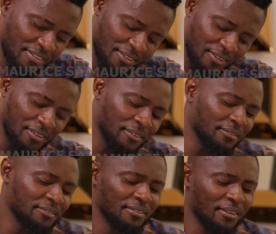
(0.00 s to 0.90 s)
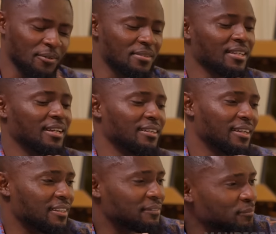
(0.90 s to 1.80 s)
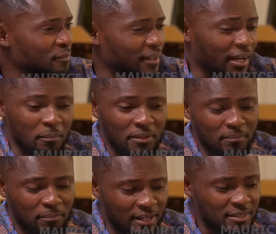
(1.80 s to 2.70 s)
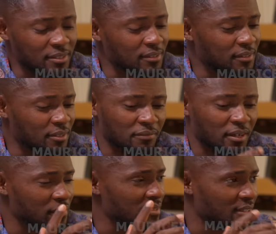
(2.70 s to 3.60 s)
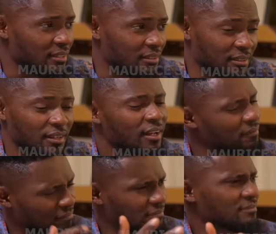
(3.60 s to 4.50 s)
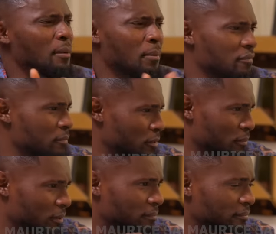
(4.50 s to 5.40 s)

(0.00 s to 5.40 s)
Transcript: So, are you saying that I'm the best cook you've ever seen, apart from your mom?